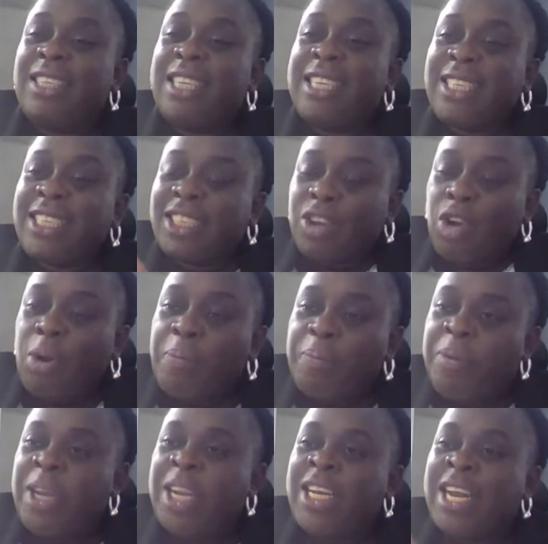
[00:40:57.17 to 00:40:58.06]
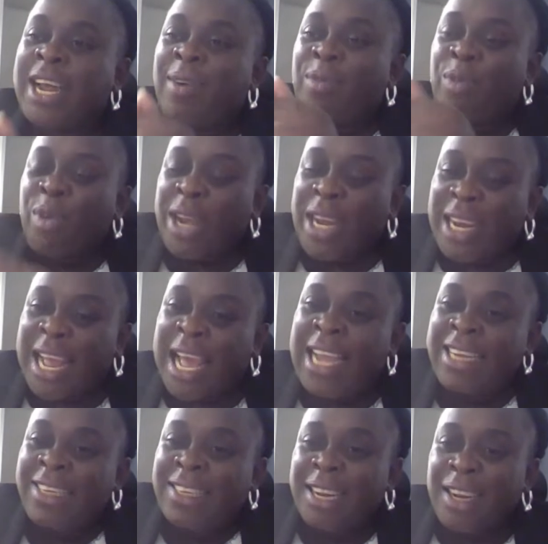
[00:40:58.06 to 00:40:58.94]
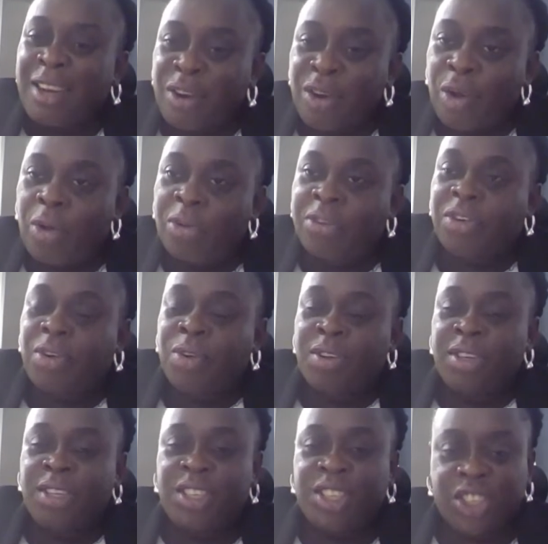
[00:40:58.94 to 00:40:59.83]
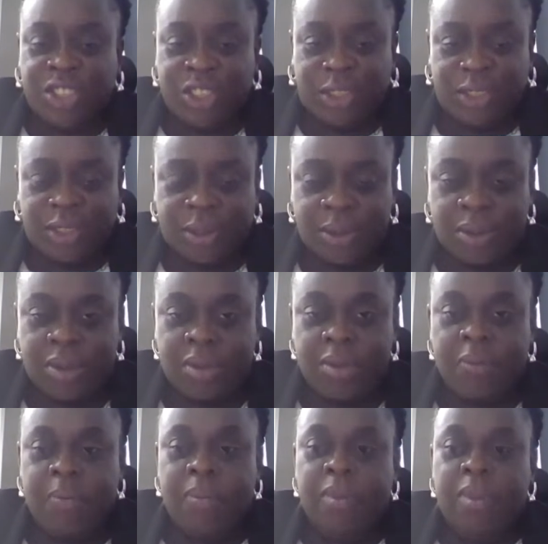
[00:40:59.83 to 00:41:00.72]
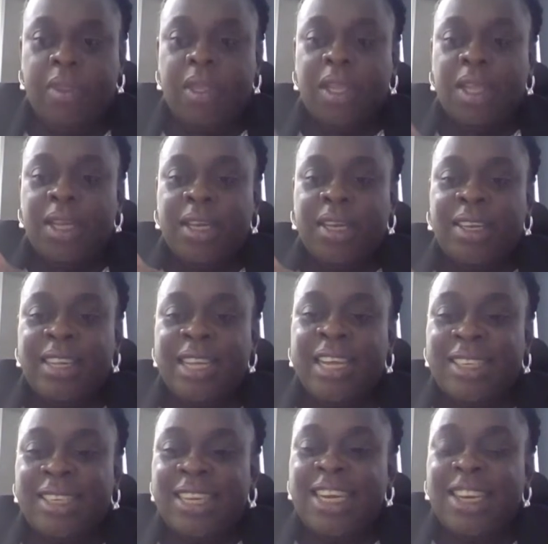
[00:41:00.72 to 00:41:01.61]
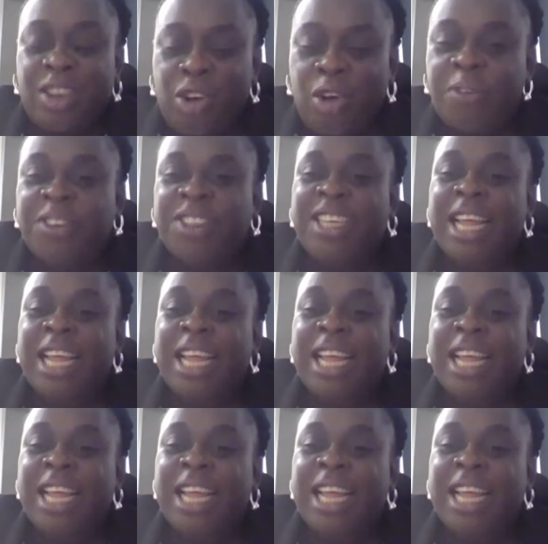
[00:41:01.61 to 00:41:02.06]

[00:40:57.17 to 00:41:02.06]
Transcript: this company that relies a lot on digital, there's enough